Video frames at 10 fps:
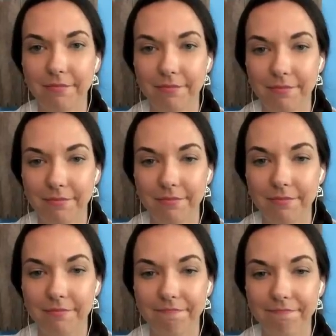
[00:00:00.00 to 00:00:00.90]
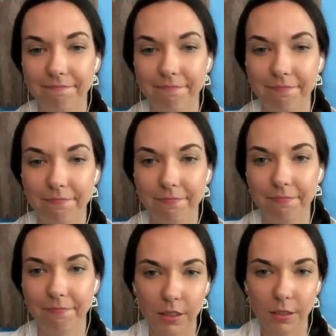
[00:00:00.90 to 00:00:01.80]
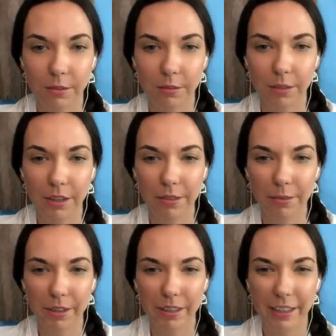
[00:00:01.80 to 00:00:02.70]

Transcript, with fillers: Mm -hmm. Where is Rick?